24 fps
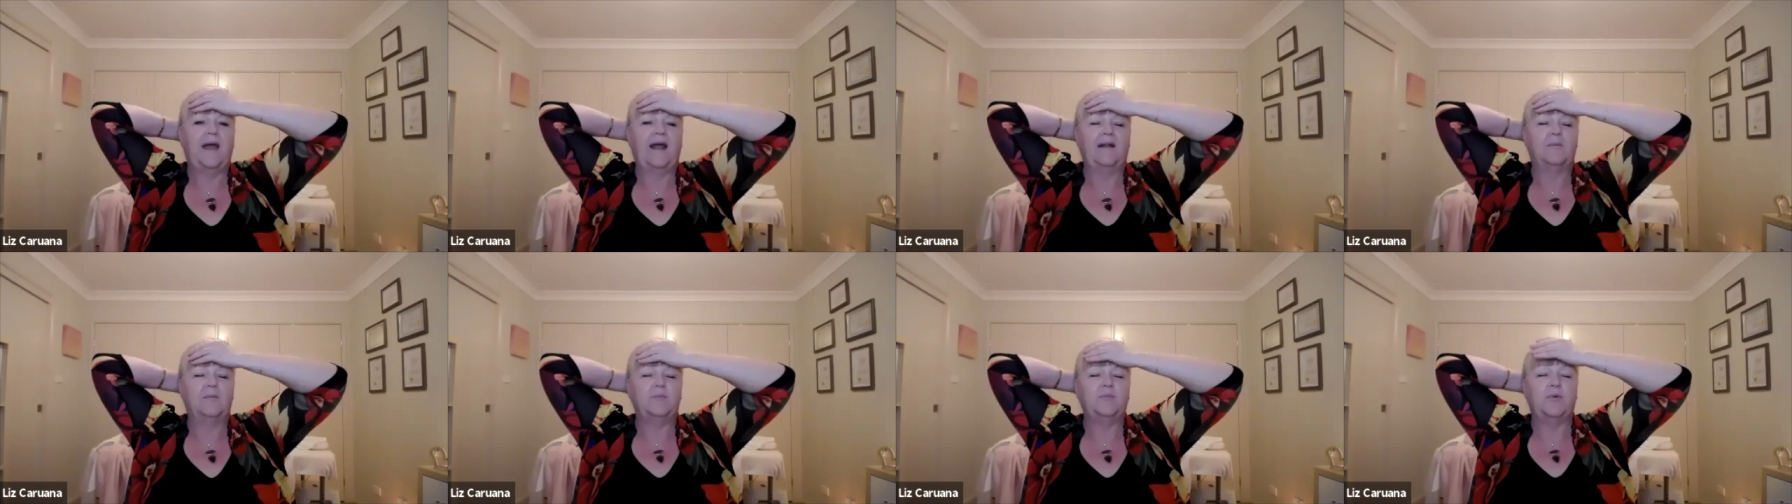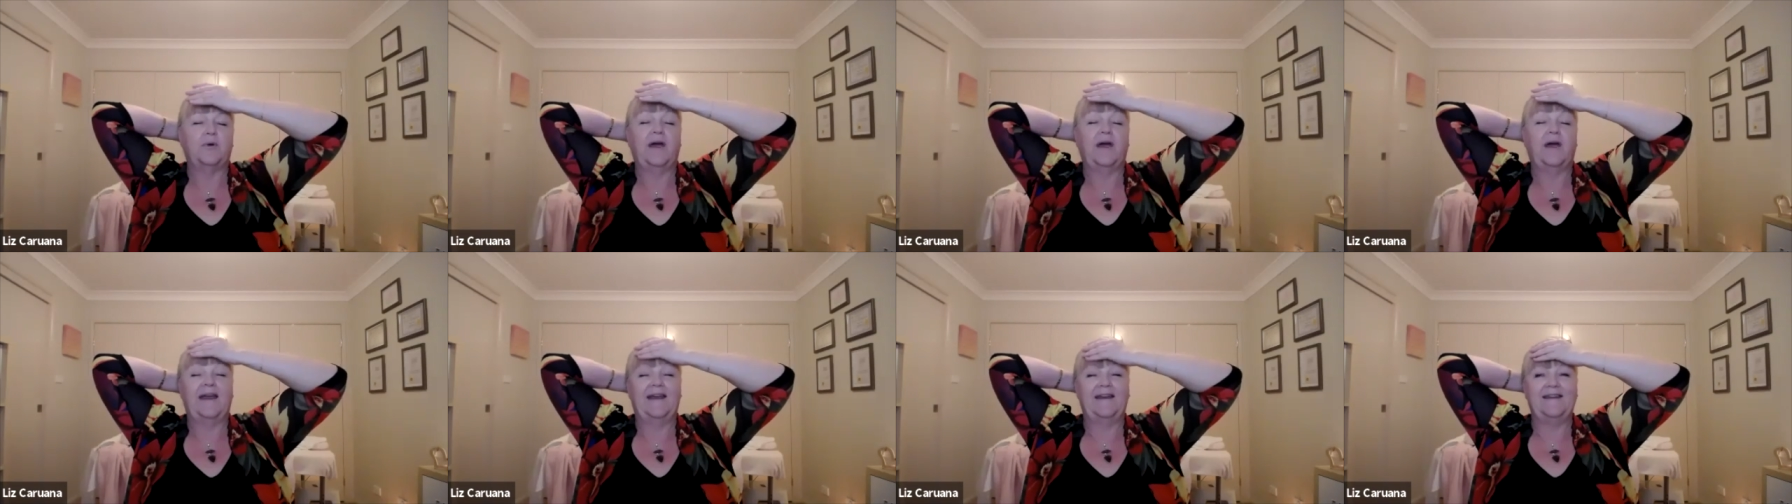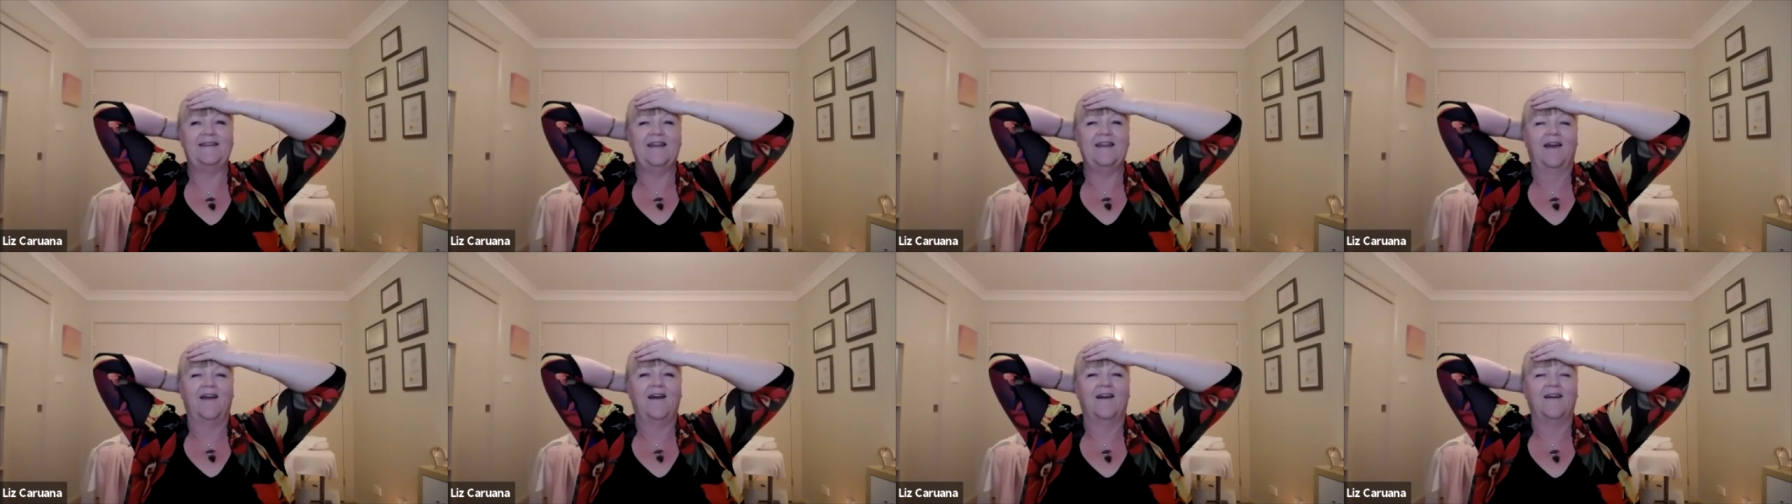
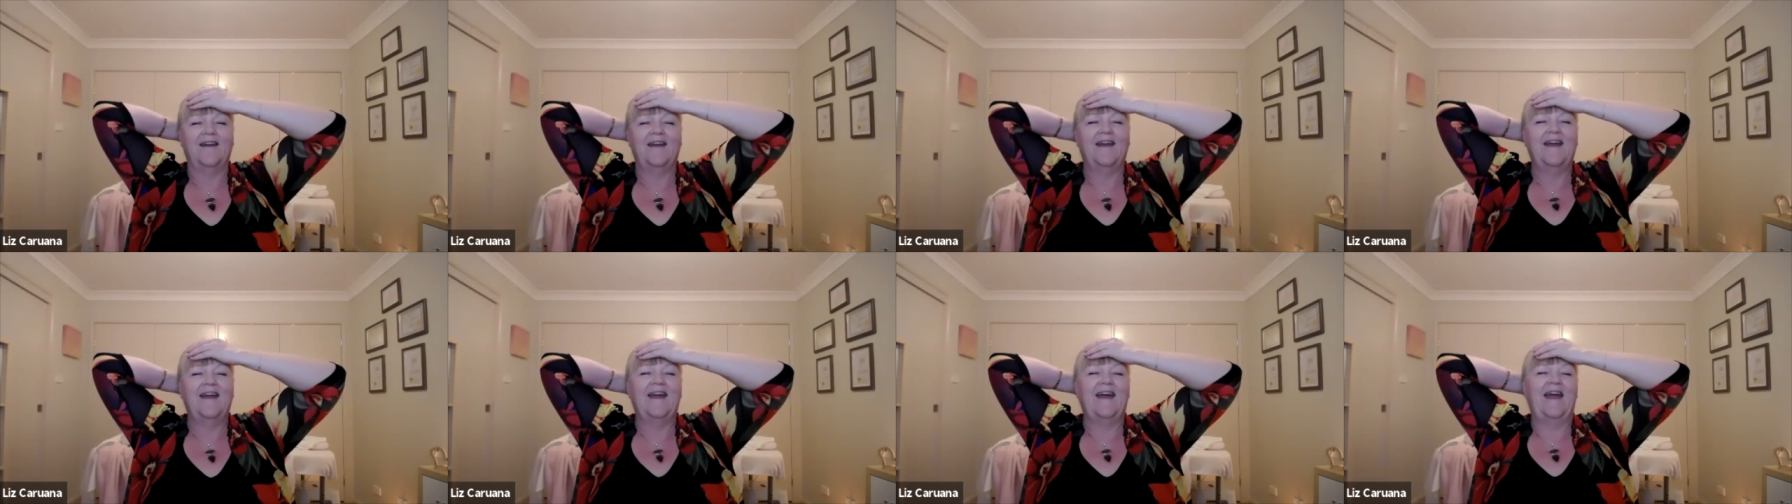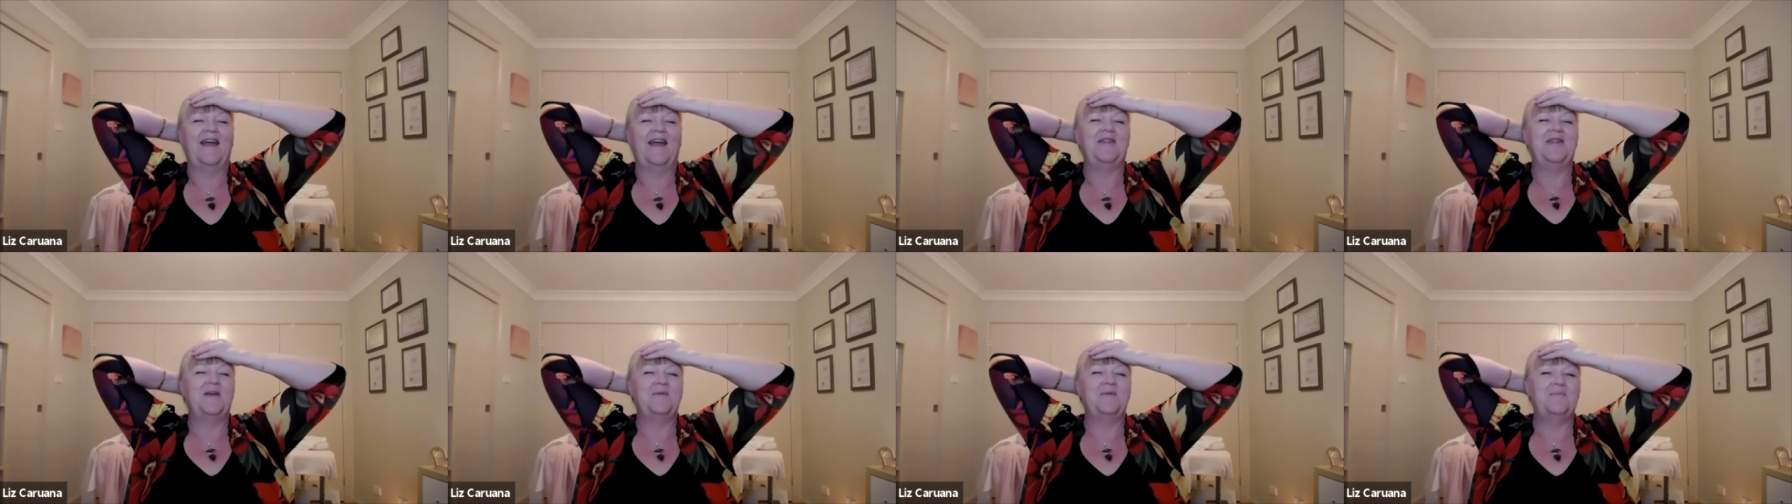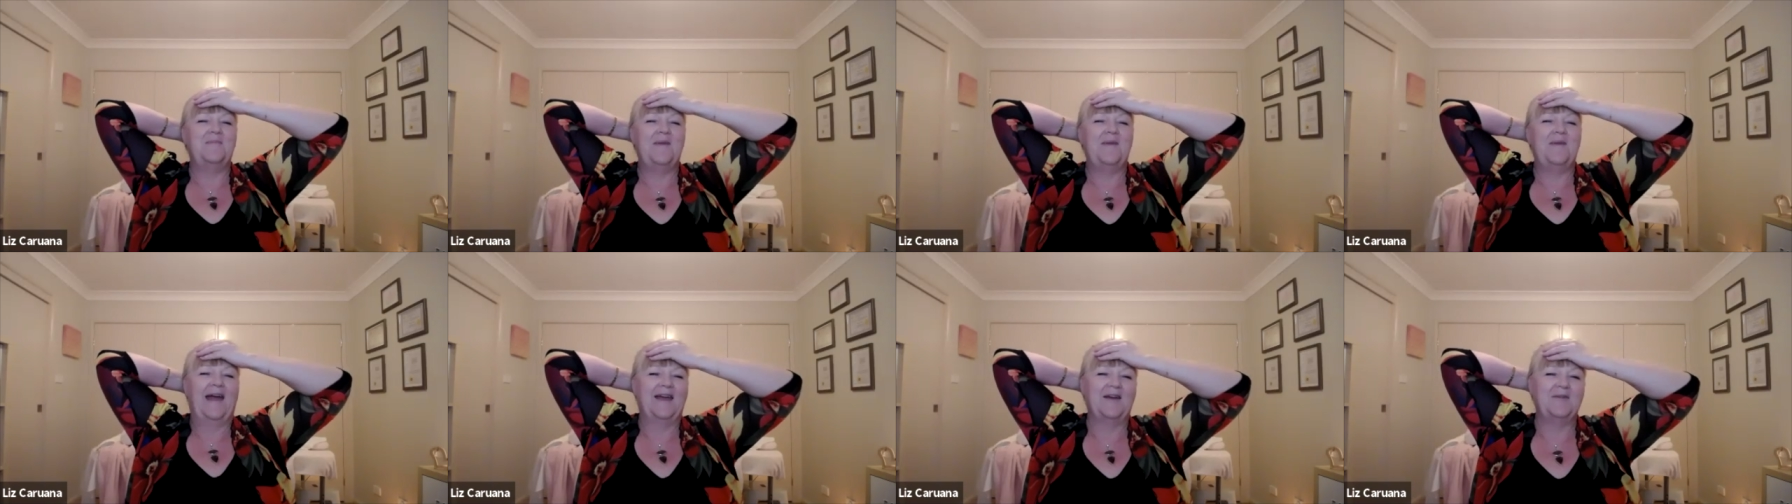brain and the
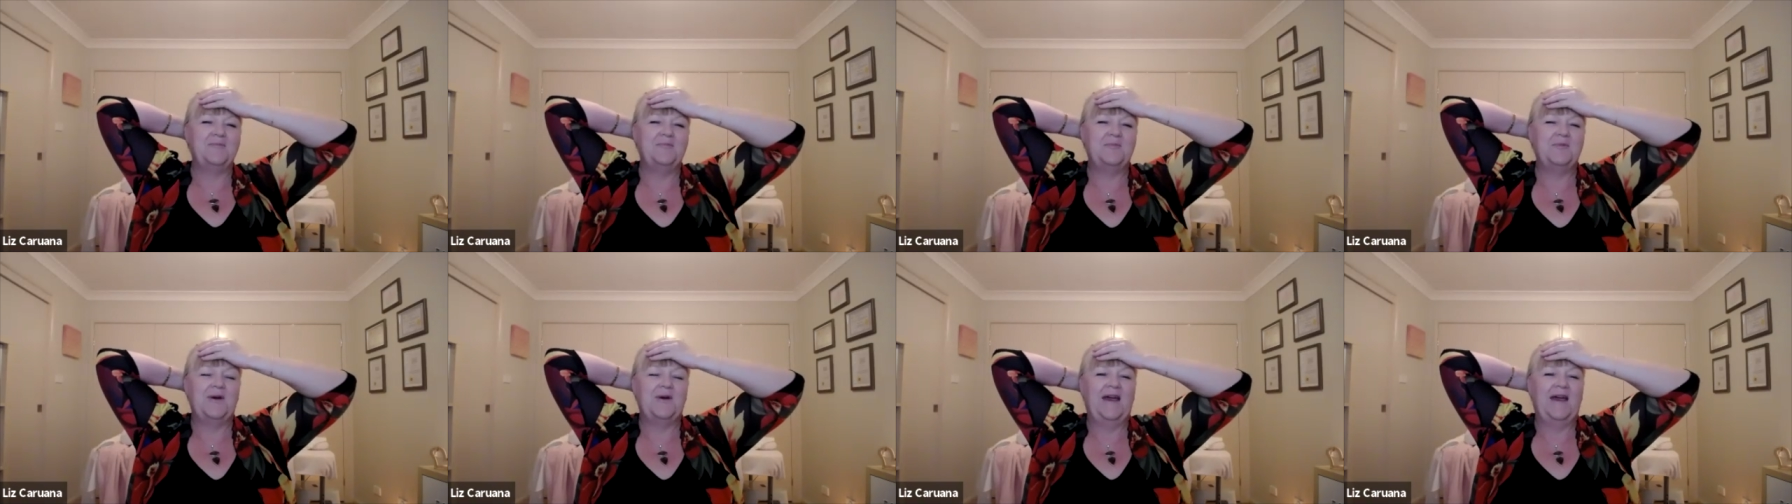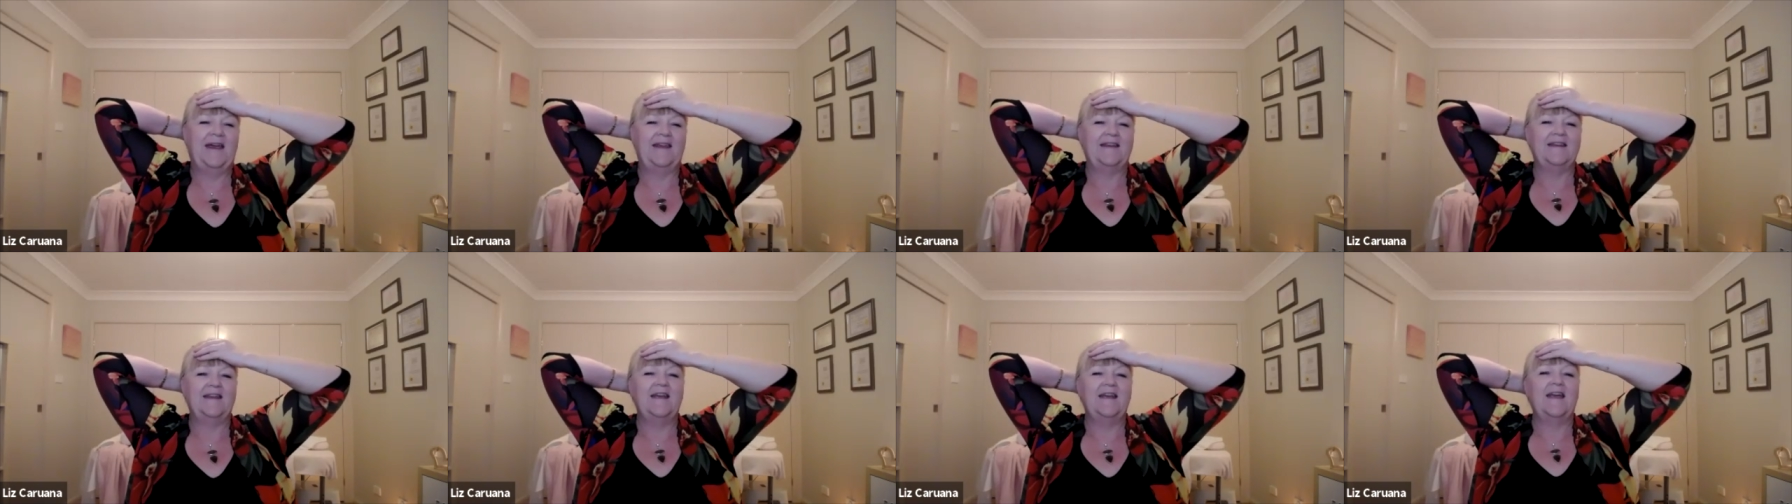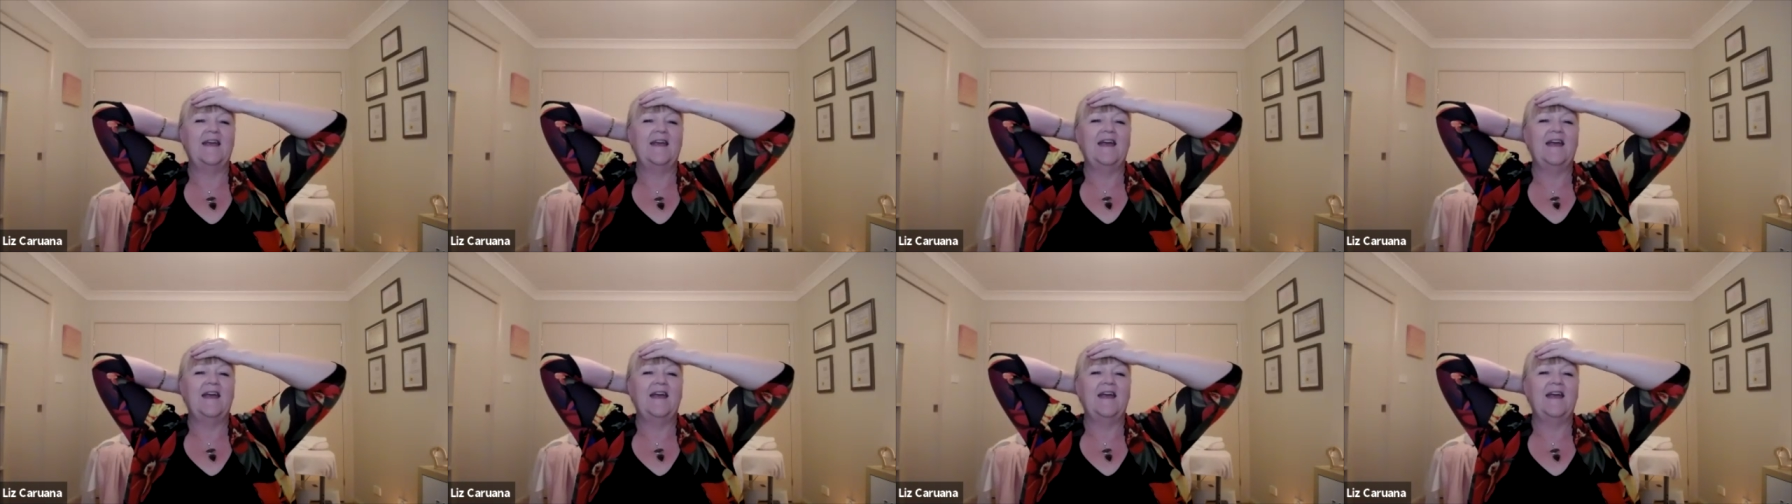back brain